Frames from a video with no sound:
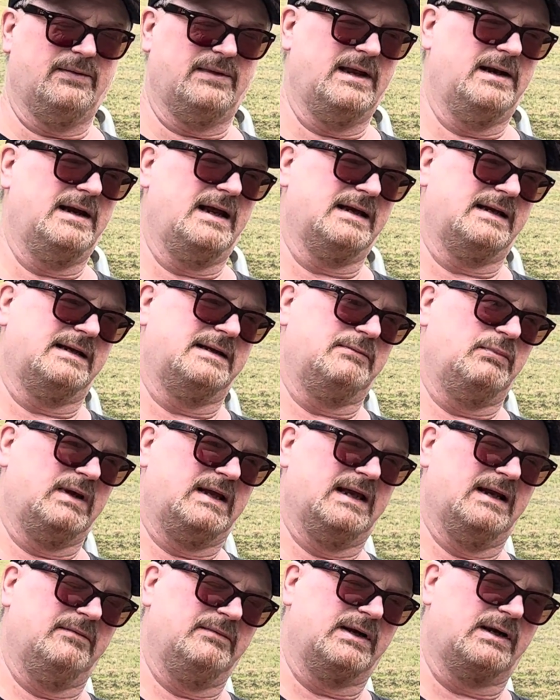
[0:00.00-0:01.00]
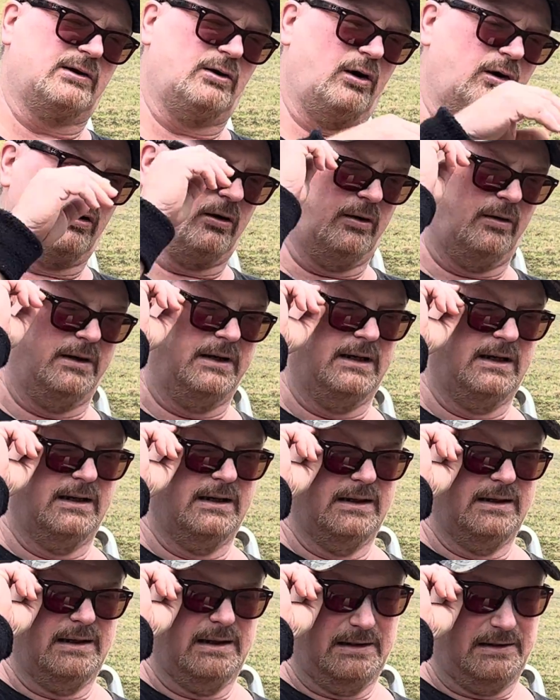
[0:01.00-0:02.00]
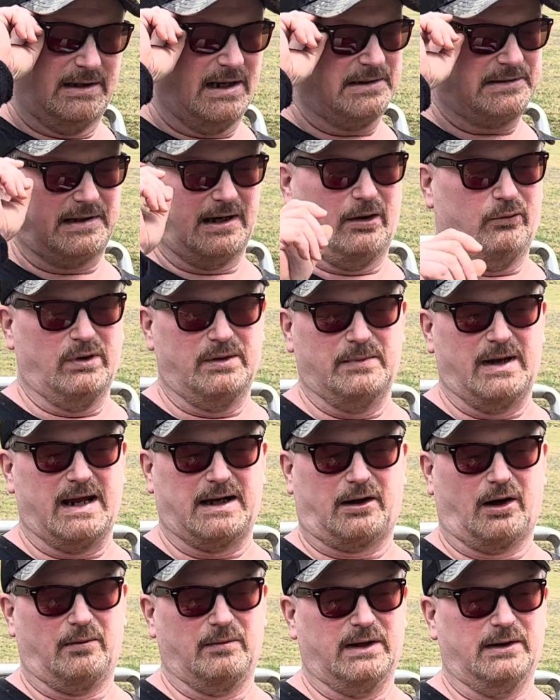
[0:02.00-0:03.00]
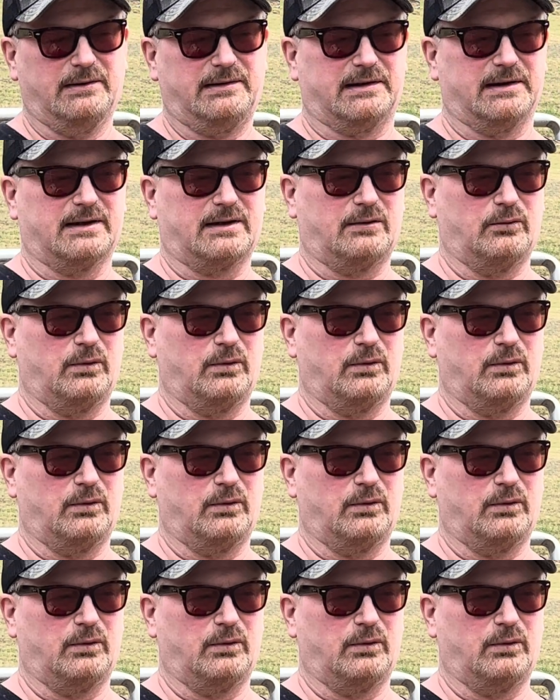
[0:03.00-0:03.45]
then we get them to Carl, and that's how we make our music.